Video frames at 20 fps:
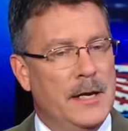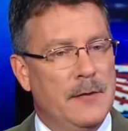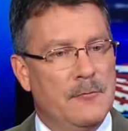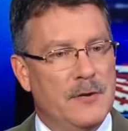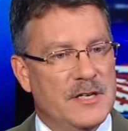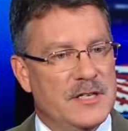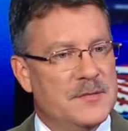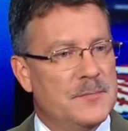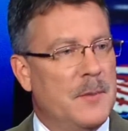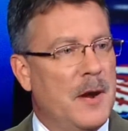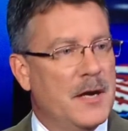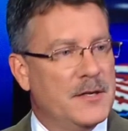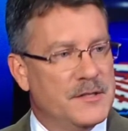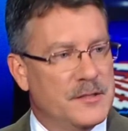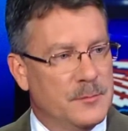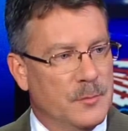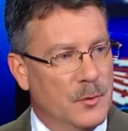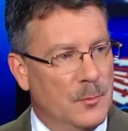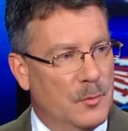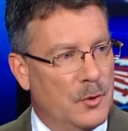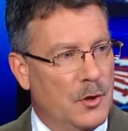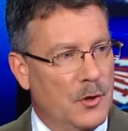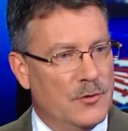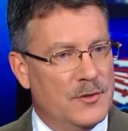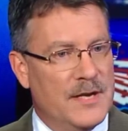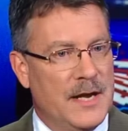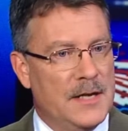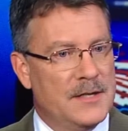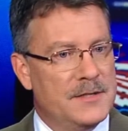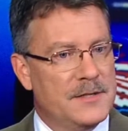and responsible
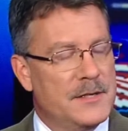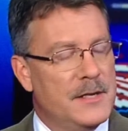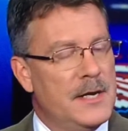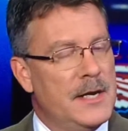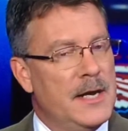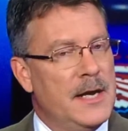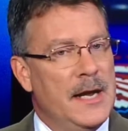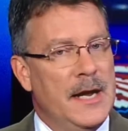protest